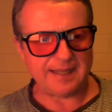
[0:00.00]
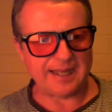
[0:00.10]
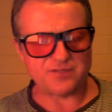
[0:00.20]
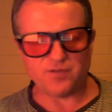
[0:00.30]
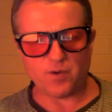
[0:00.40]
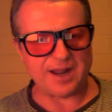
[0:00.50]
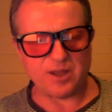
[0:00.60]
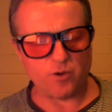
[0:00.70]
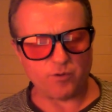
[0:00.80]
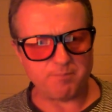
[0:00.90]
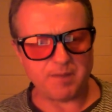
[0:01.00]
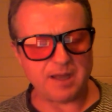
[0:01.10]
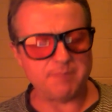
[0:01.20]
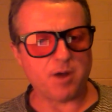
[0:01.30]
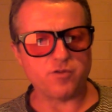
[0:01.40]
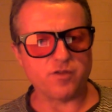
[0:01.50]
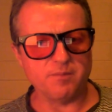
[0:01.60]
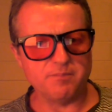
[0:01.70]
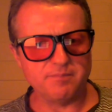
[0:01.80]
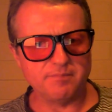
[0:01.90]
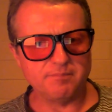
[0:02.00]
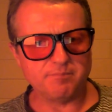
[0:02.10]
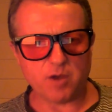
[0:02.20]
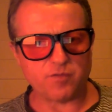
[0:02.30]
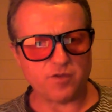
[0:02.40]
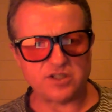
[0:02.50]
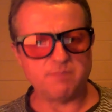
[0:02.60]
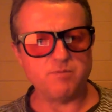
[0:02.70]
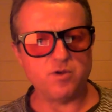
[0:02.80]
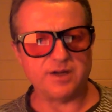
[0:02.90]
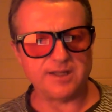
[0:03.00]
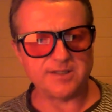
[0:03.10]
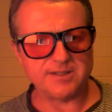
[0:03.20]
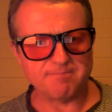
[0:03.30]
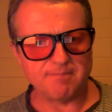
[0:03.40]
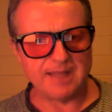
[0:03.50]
It's very unhealthy, both of them, both these communities.